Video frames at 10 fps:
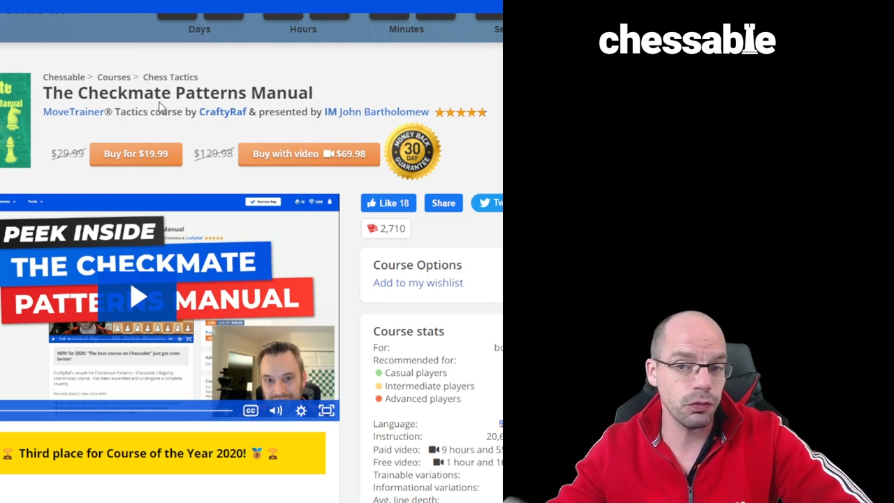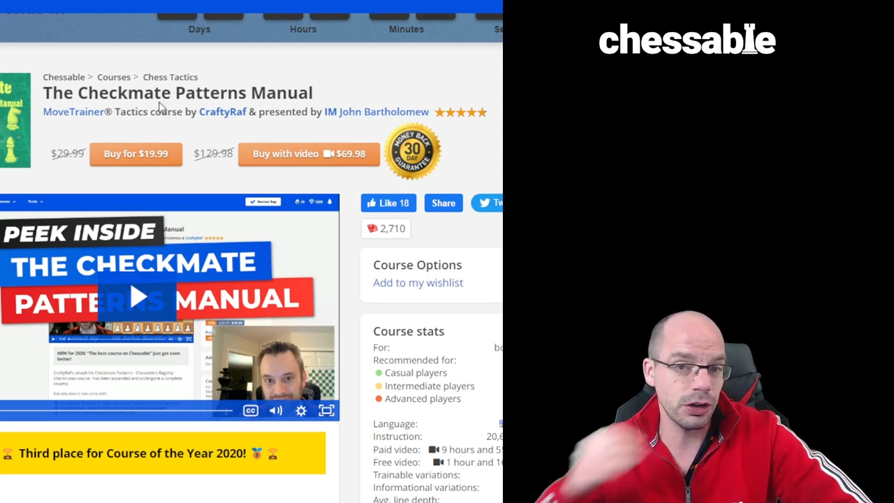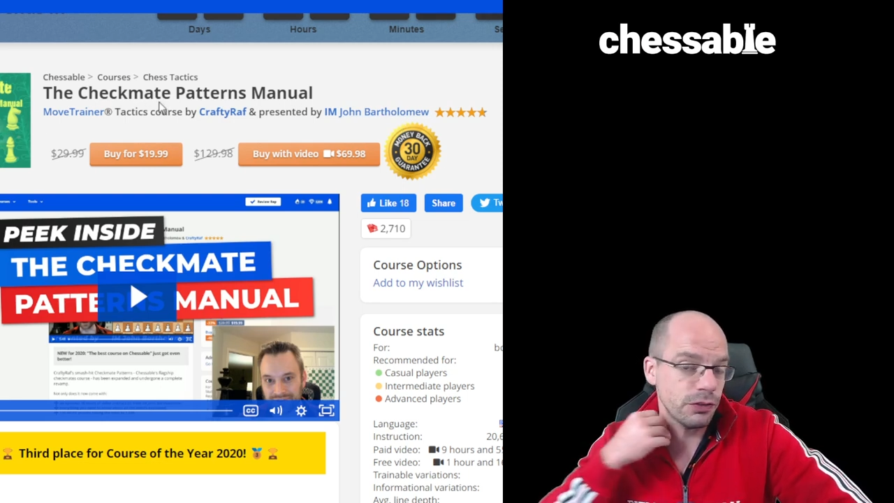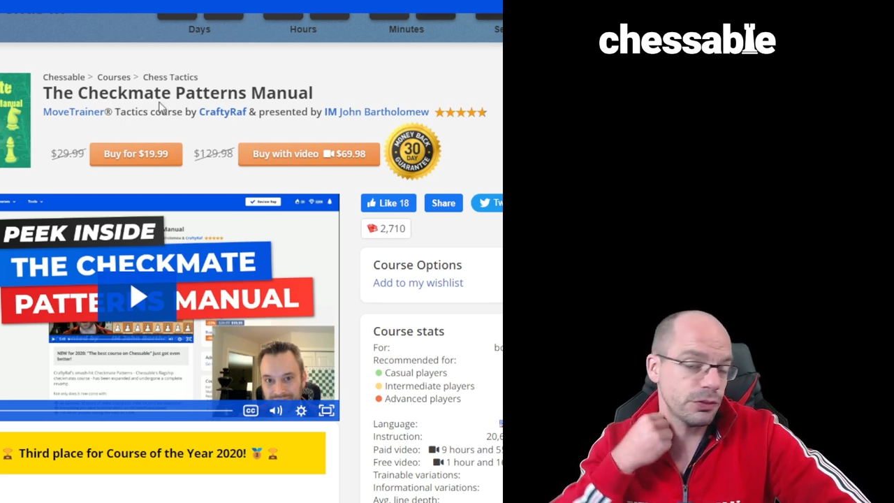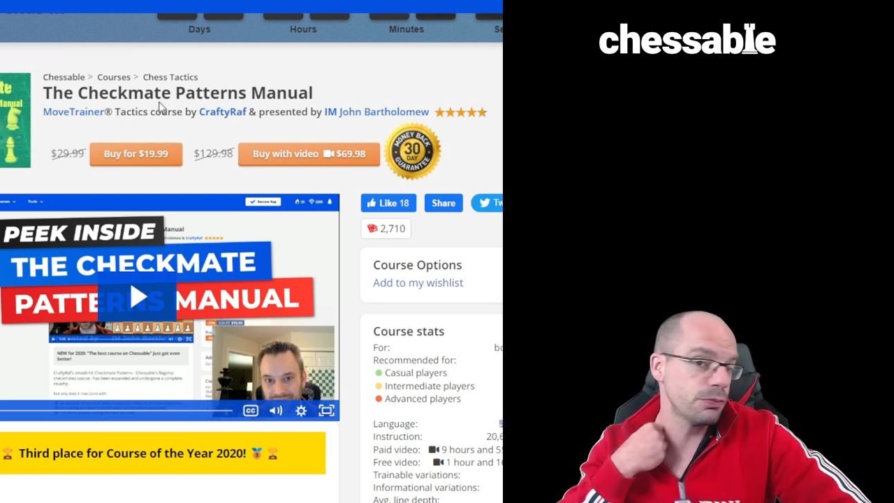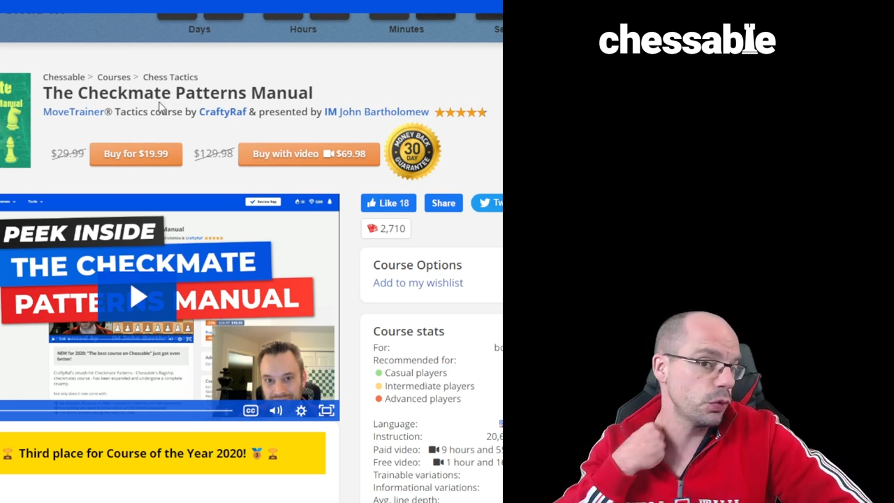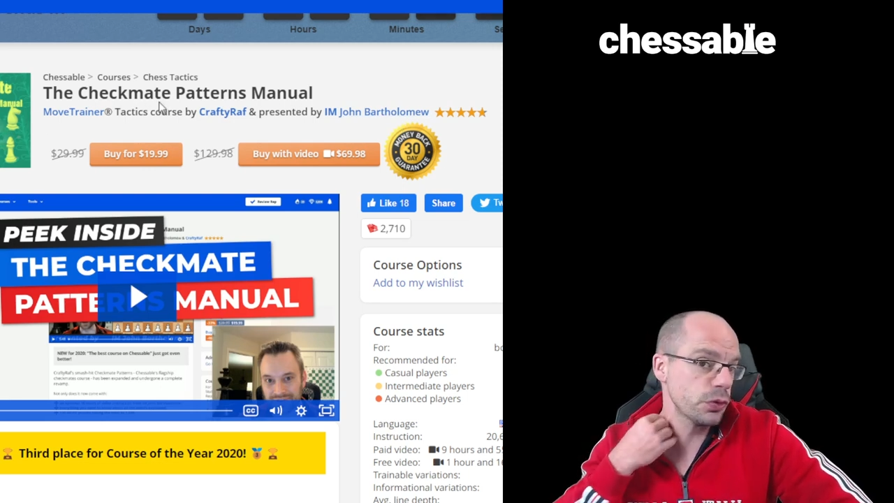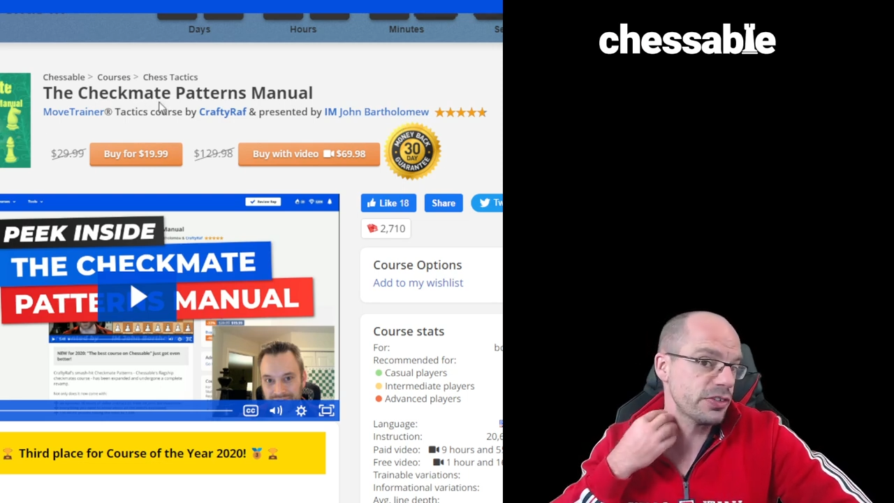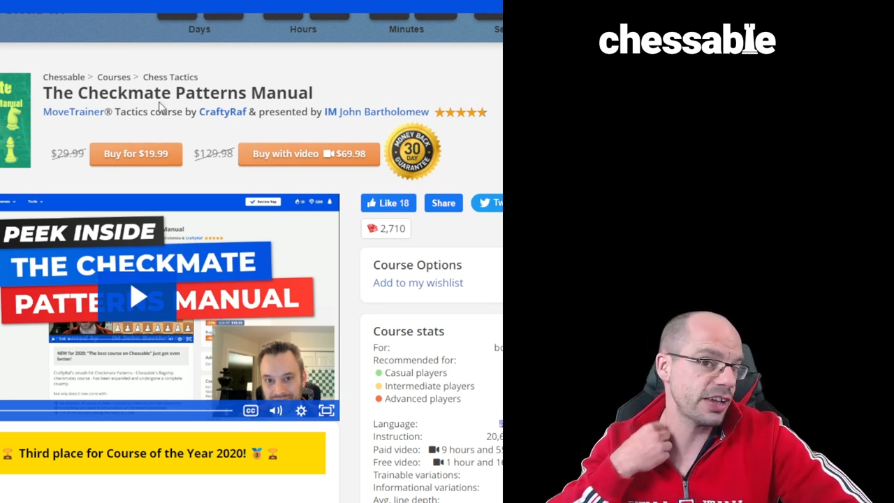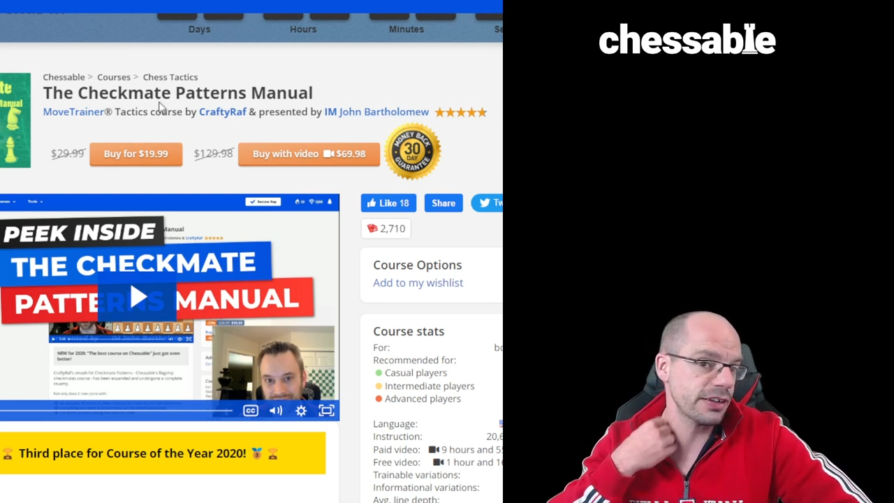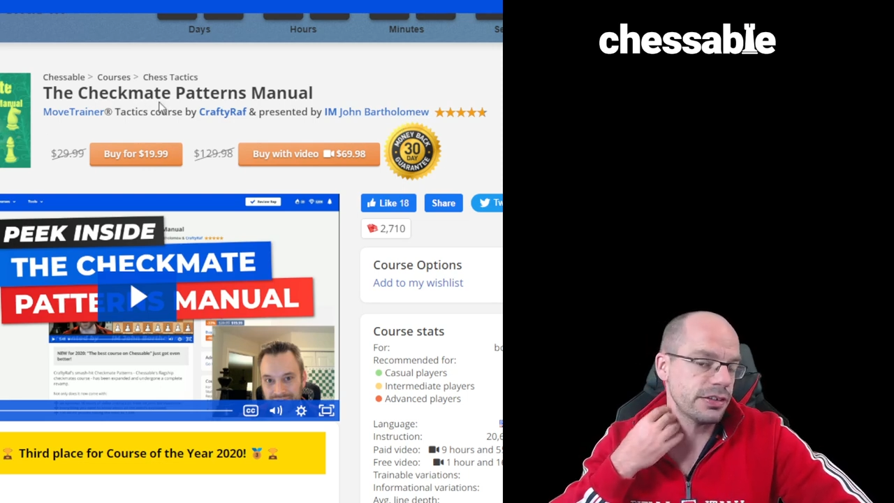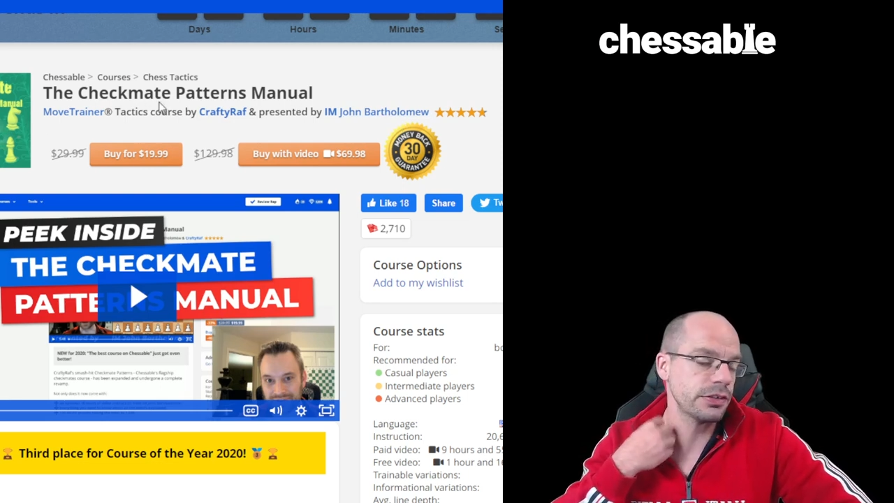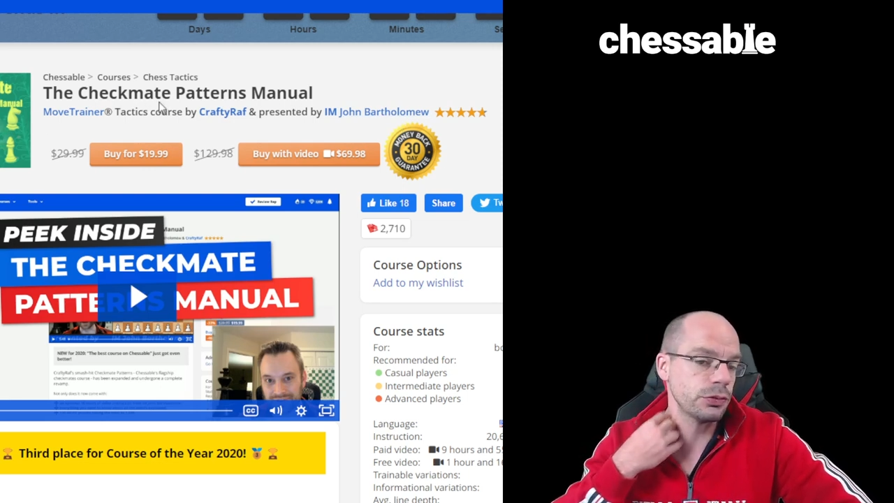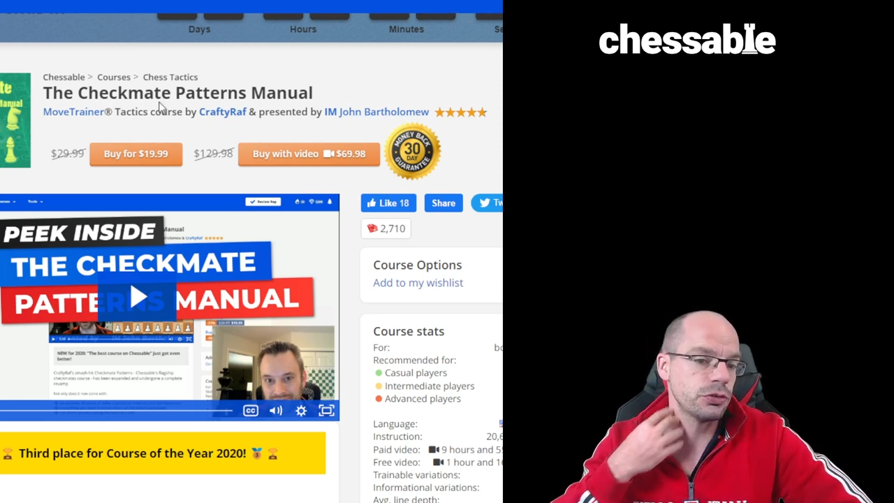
one of the most successful